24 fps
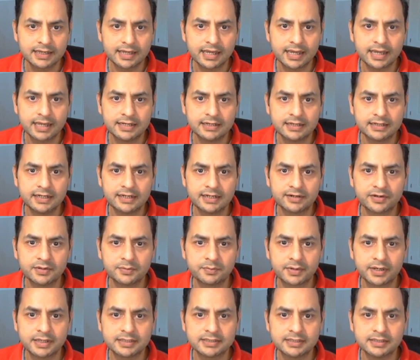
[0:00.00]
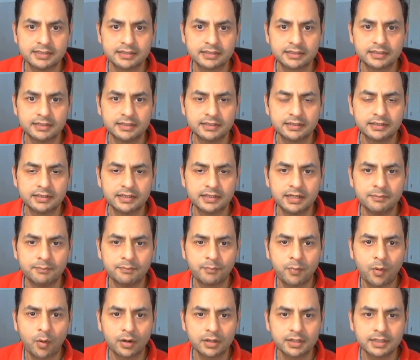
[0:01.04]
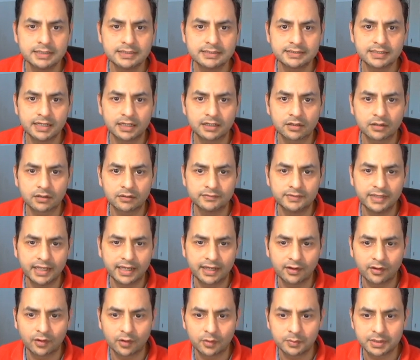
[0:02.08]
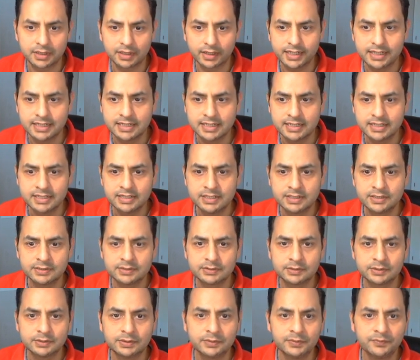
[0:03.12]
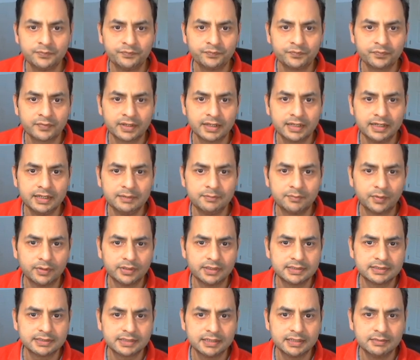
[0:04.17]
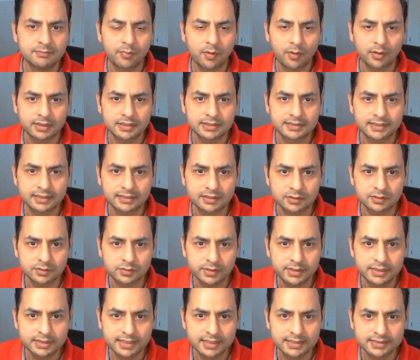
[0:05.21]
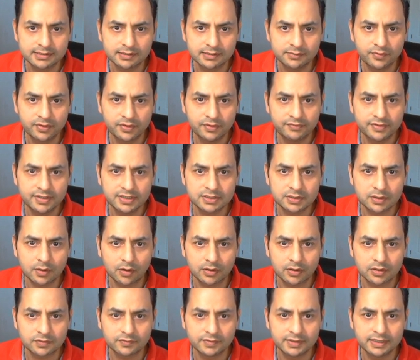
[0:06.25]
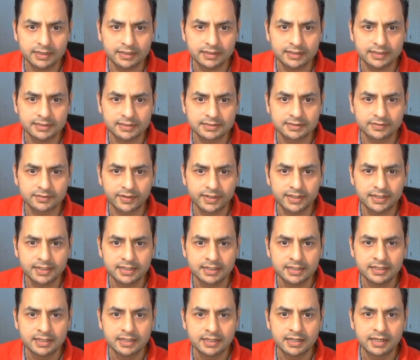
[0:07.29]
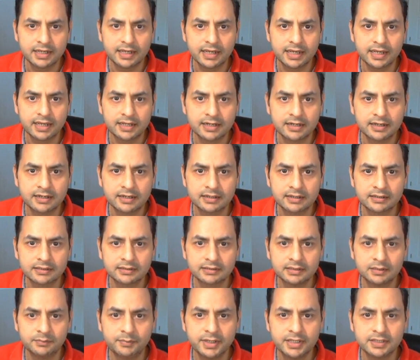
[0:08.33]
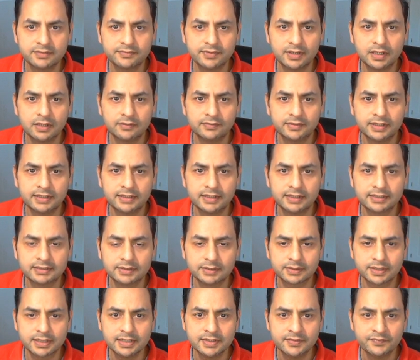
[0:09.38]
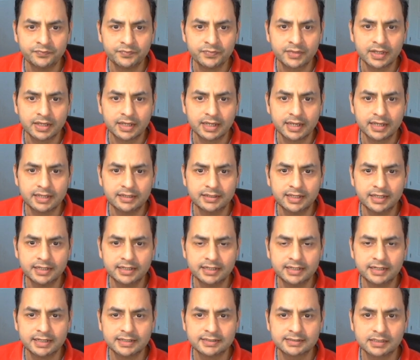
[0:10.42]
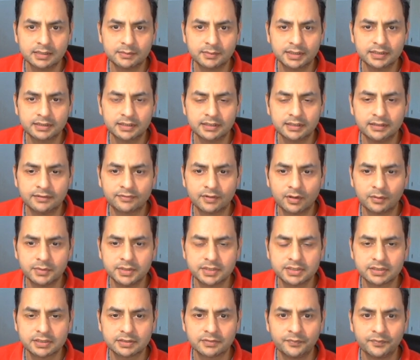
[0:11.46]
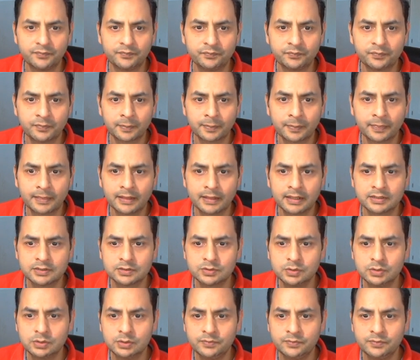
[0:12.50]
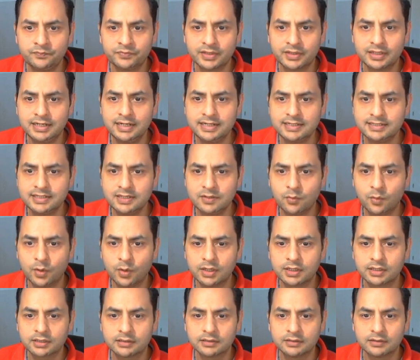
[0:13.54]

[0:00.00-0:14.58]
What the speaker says: and it represent important sector of the economy, right? So it's an important sector, so it has some 50 stocks within it, right? And the base value of the index, okay, and then it has some other information. So let's say what